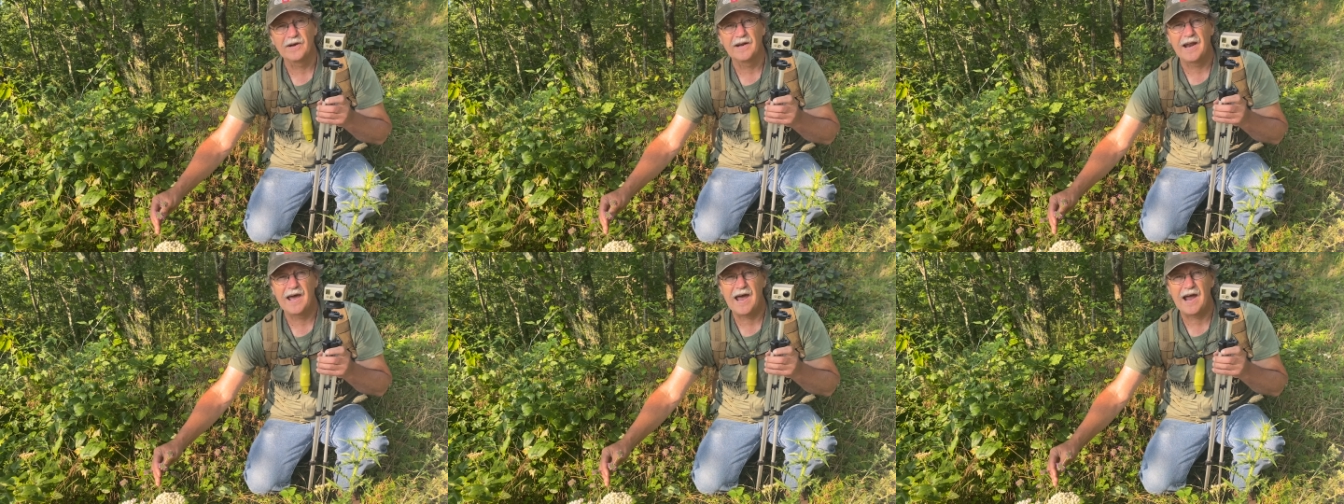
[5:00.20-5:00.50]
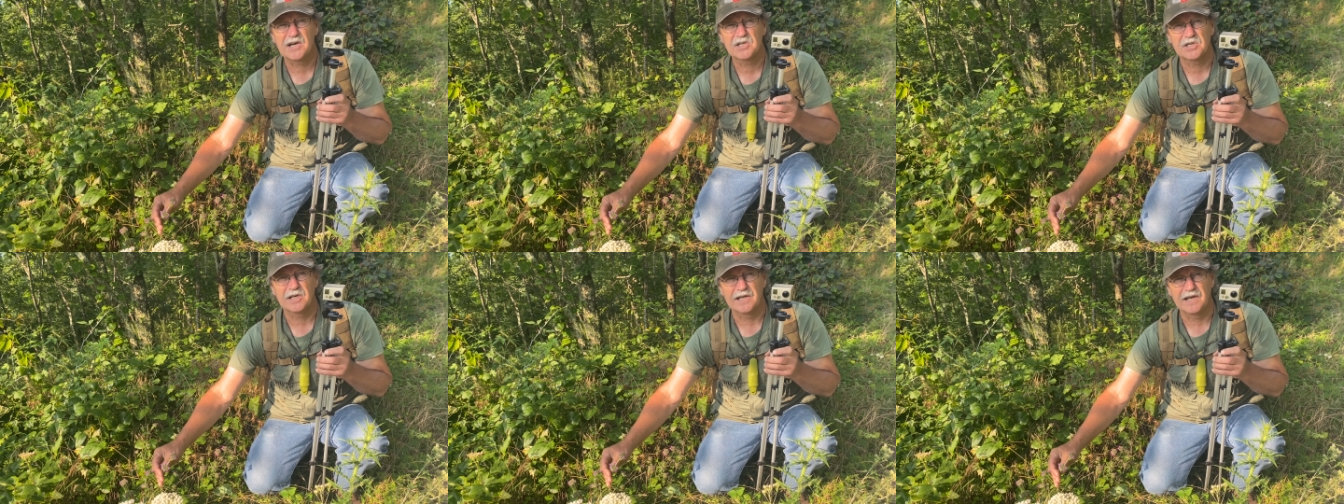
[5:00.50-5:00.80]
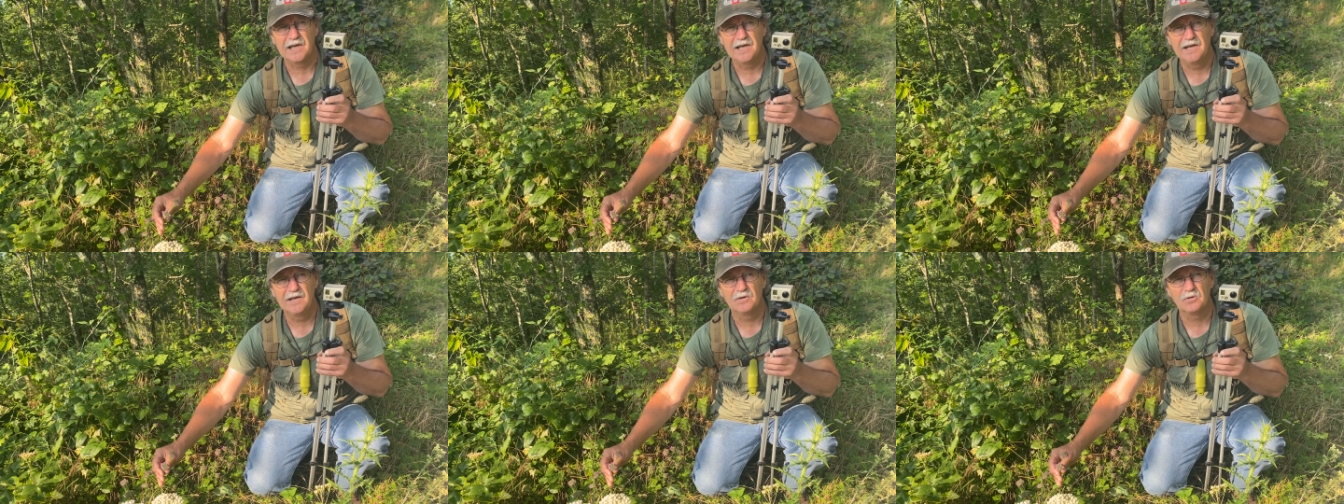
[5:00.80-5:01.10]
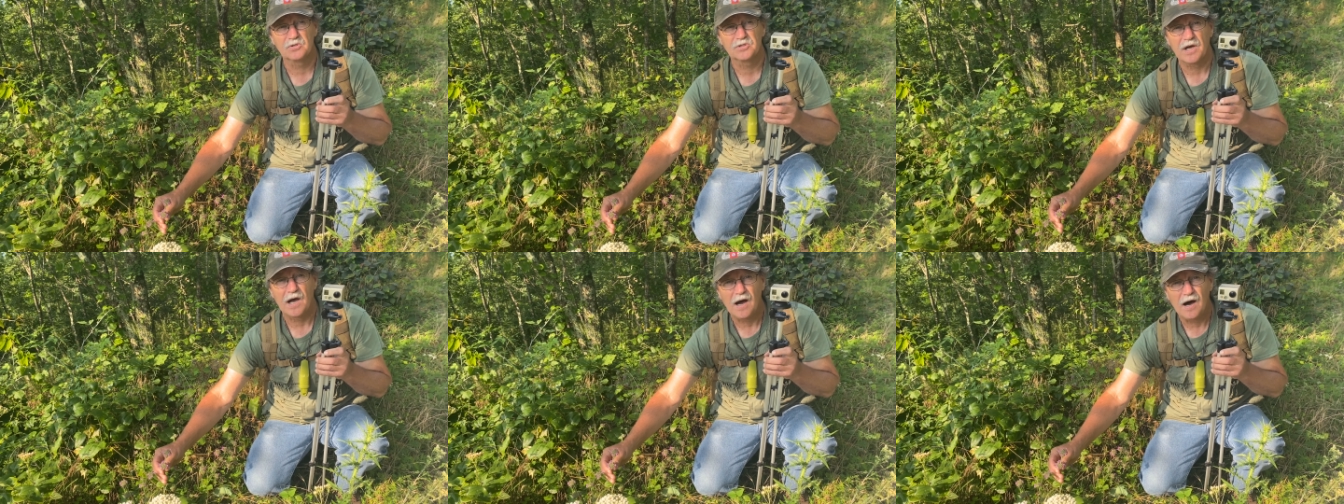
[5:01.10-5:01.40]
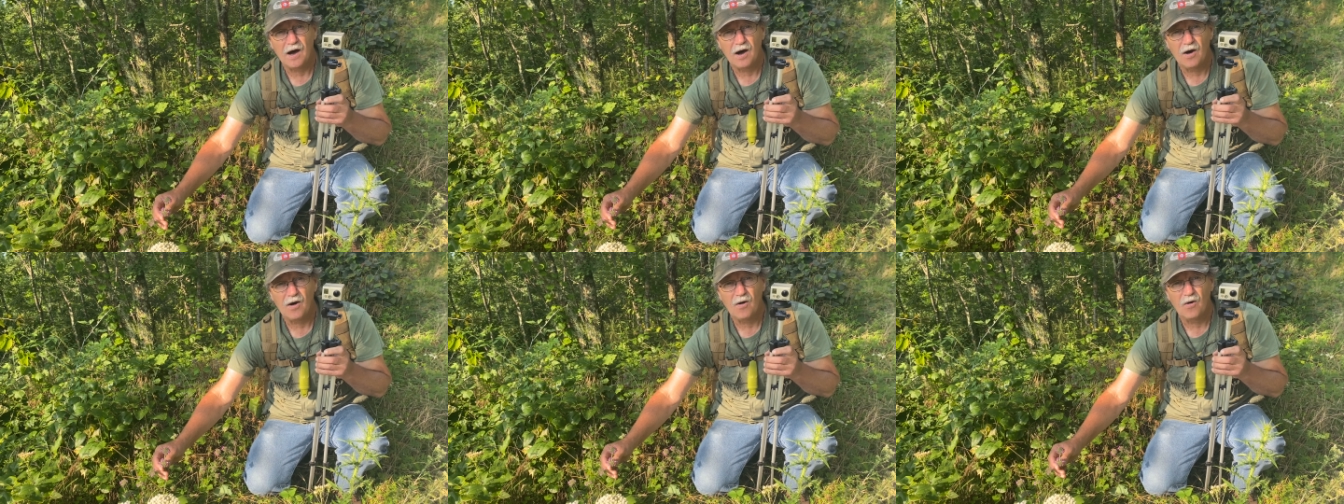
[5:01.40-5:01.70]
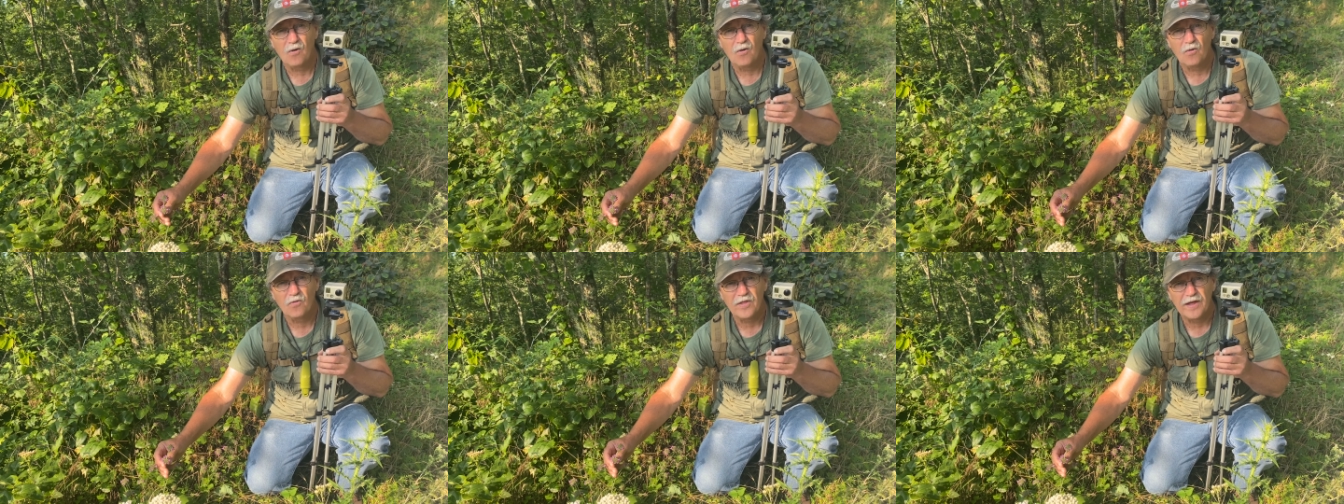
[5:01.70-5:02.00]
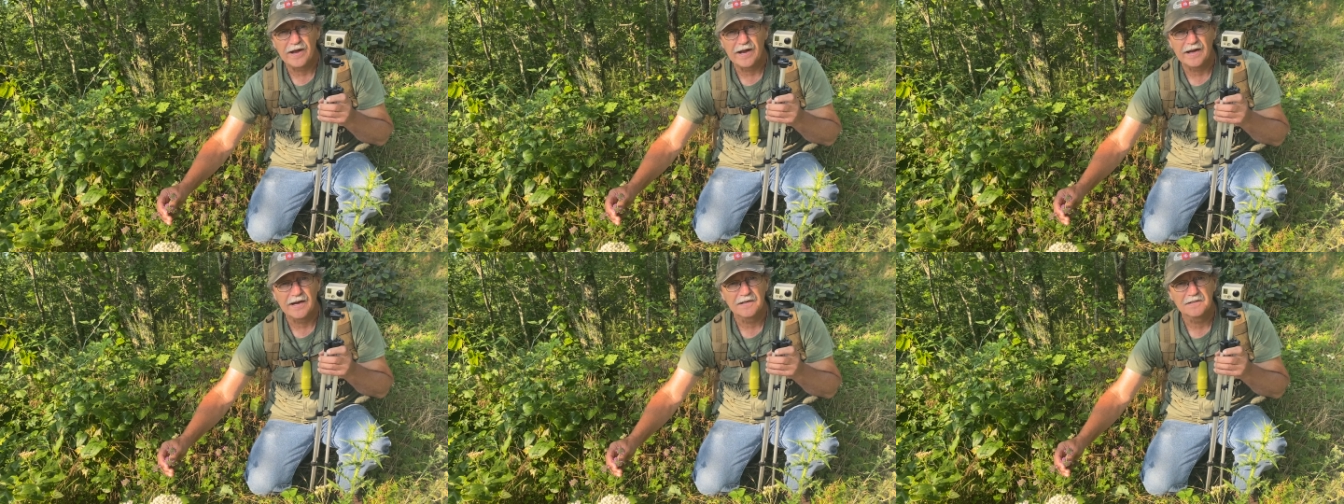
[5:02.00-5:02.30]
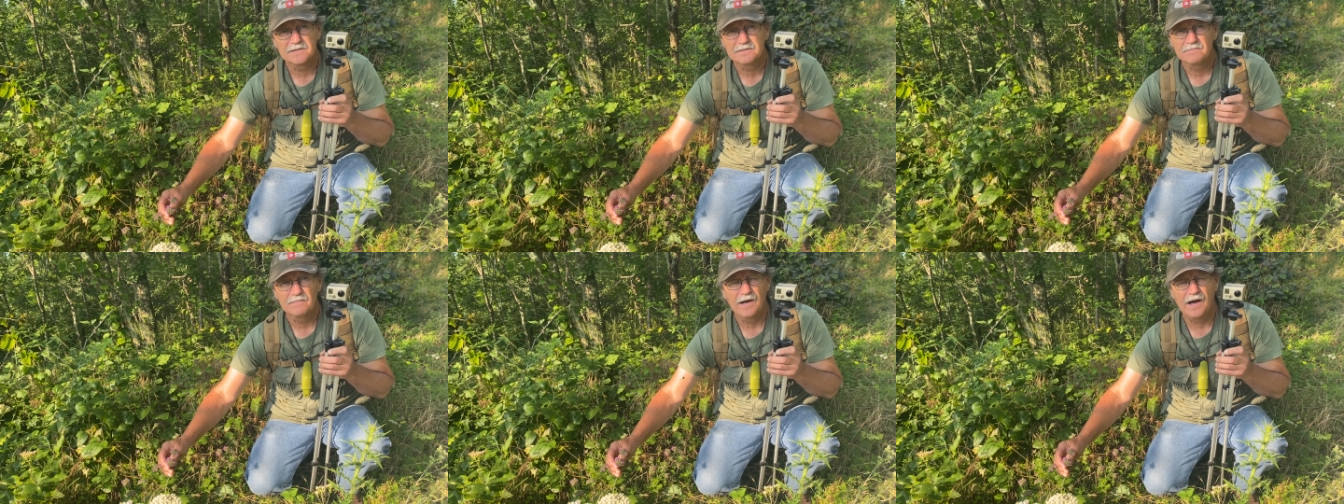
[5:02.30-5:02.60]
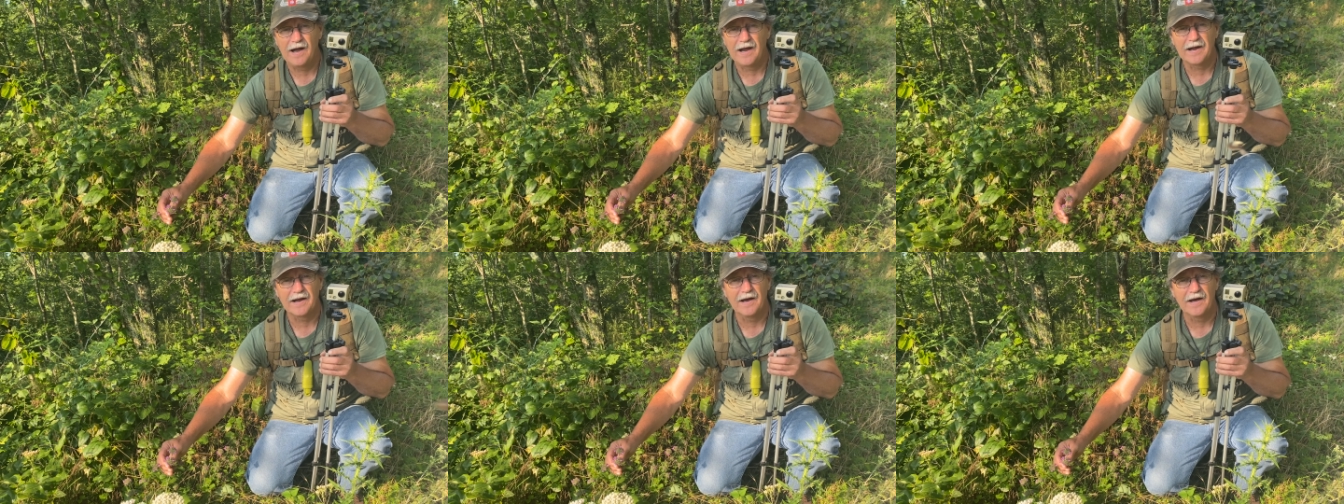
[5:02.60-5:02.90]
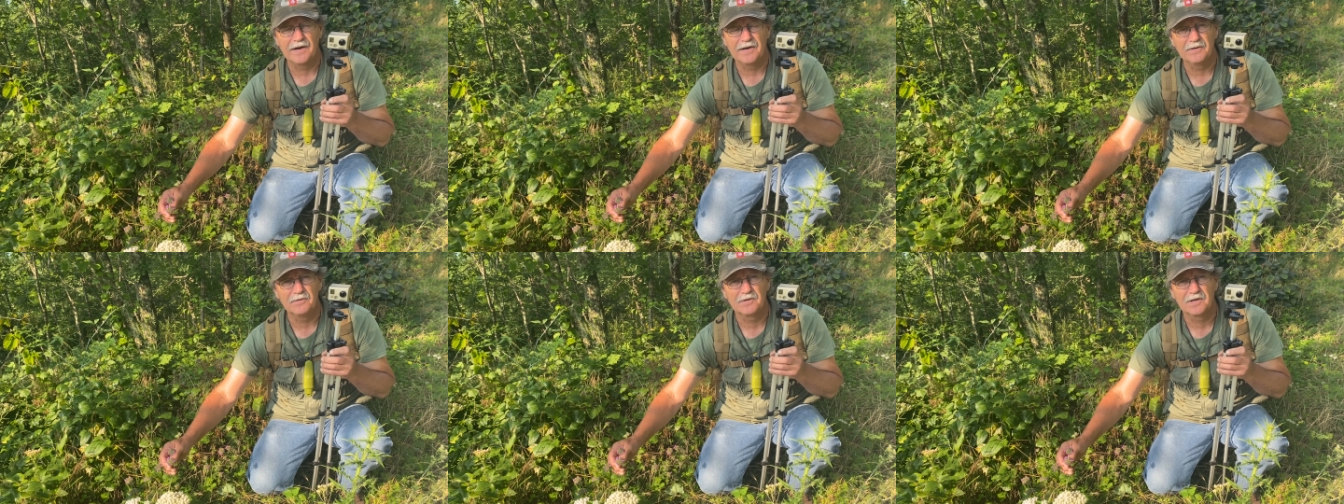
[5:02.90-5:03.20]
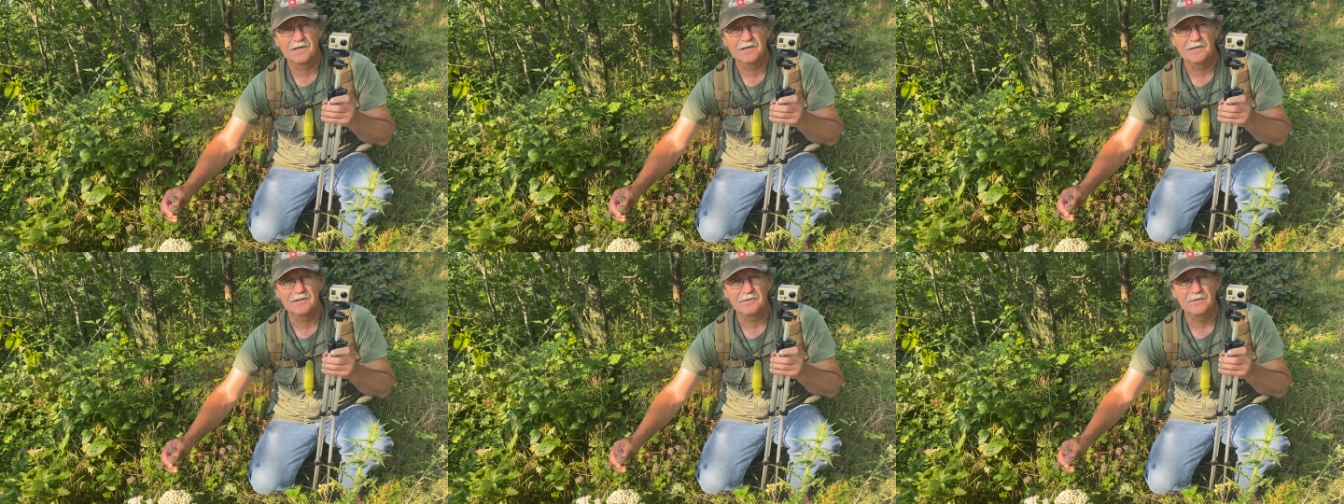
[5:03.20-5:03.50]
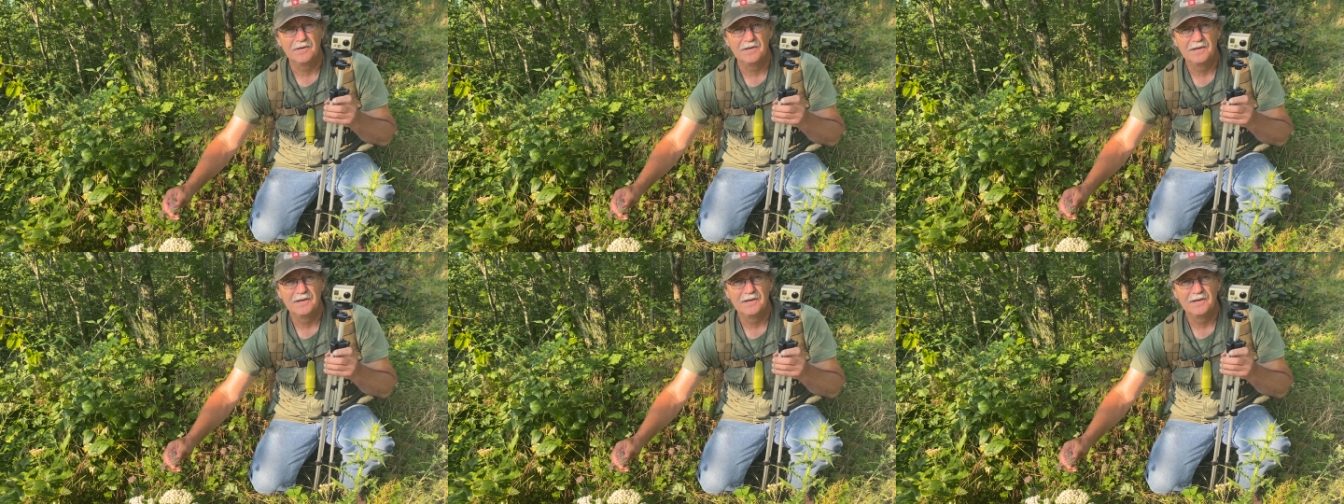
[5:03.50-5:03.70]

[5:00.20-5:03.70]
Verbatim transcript: it actually heals all things, I ain't got no clue.